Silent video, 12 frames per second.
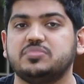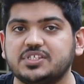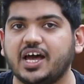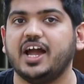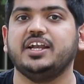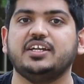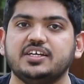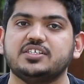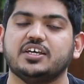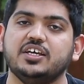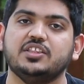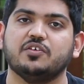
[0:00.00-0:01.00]

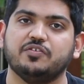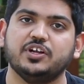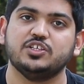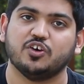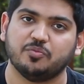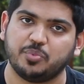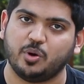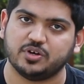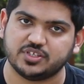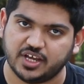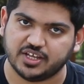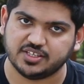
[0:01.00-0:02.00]
scientists in the fields of pure
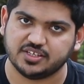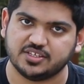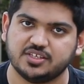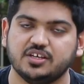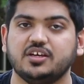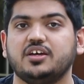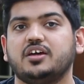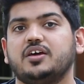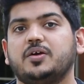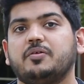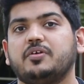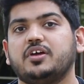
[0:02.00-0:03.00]
sciences.
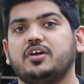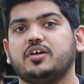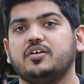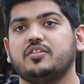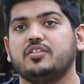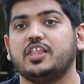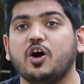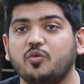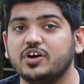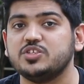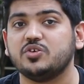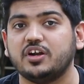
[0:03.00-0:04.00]
Now,
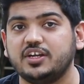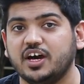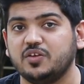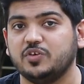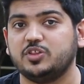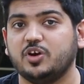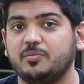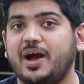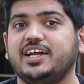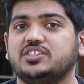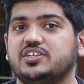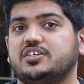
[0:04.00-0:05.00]
once you are done with your
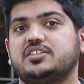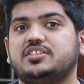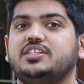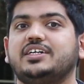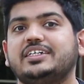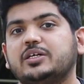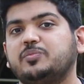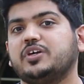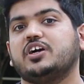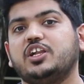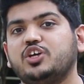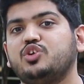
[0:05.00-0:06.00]
bachelor's, then
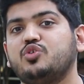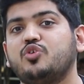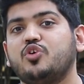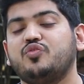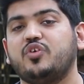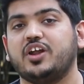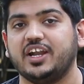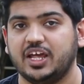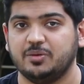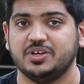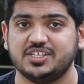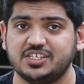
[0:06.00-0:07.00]
typically you go for an
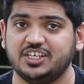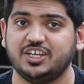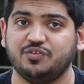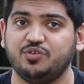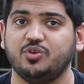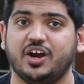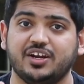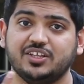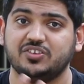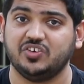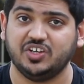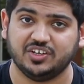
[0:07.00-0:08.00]
MSc if you had a
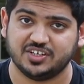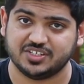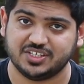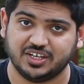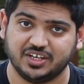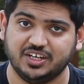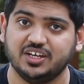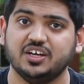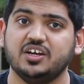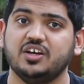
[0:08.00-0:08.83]
3 years degree.